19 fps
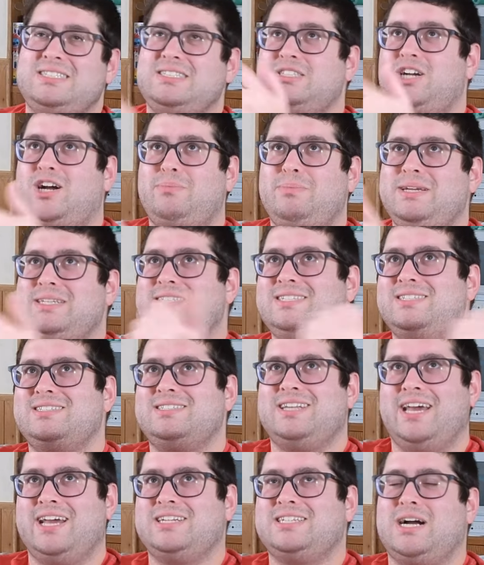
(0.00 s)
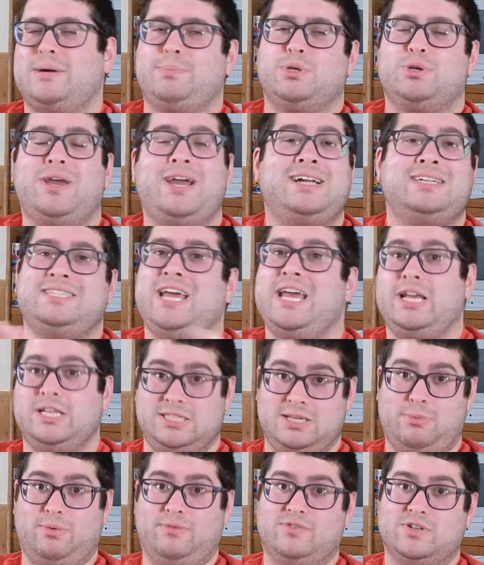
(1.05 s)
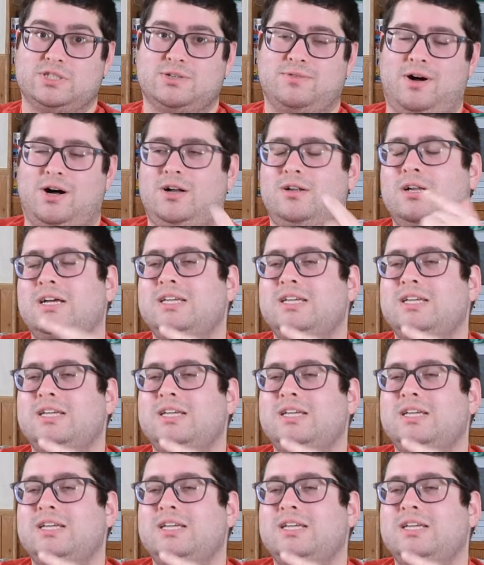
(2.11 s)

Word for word: John B. didn't take top. You can't take someone first of all.